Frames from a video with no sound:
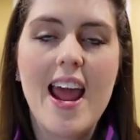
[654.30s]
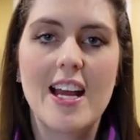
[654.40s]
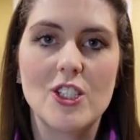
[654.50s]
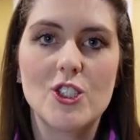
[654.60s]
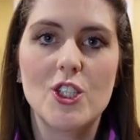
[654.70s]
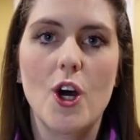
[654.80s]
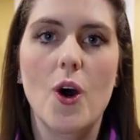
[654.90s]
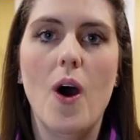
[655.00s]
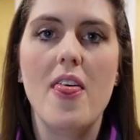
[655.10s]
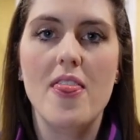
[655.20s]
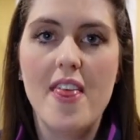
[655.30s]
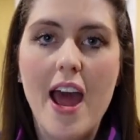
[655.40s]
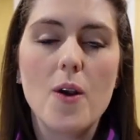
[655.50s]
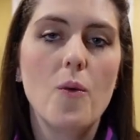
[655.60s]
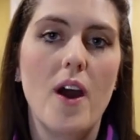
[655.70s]
And so
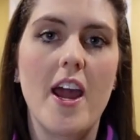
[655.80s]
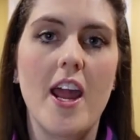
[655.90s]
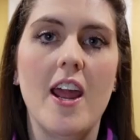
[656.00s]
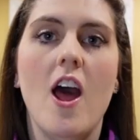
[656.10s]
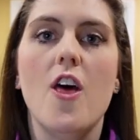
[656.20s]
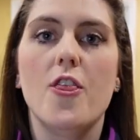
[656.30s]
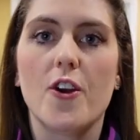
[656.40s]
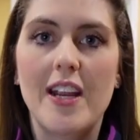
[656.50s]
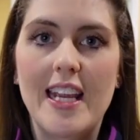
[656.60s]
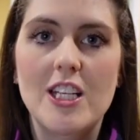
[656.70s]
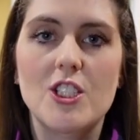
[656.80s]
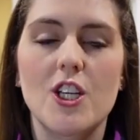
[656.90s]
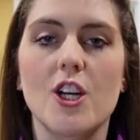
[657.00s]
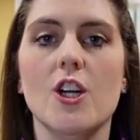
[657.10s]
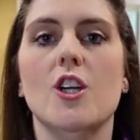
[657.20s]
that way, they're
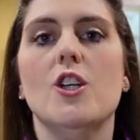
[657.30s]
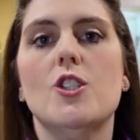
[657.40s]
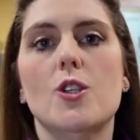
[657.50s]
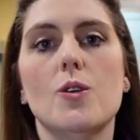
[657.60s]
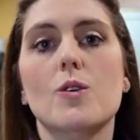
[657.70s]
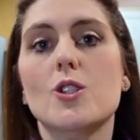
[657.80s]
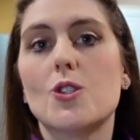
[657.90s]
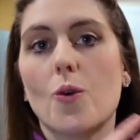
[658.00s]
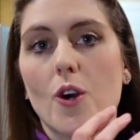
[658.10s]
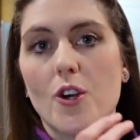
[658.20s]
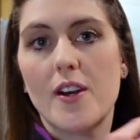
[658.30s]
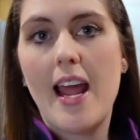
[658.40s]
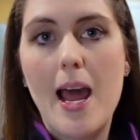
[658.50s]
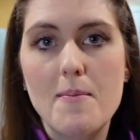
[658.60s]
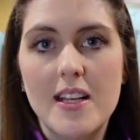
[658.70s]
easier to store in your
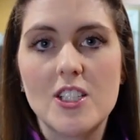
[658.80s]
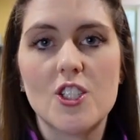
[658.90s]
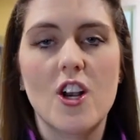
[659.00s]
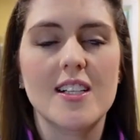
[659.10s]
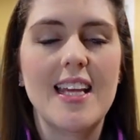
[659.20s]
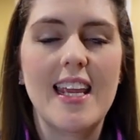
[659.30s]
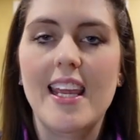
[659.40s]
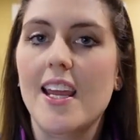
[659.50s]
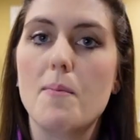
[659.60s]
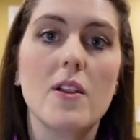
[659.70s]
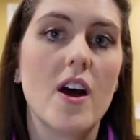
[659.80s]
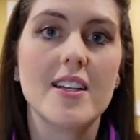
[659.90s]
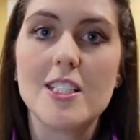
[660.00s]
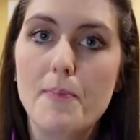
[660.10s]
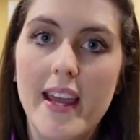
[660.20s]
cabinets. They're not taking up a lot
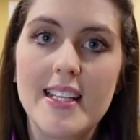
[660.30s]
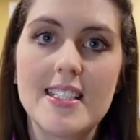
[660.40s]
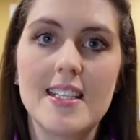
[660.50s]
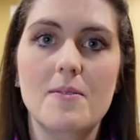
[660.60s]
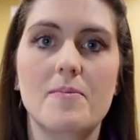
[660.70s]
of space.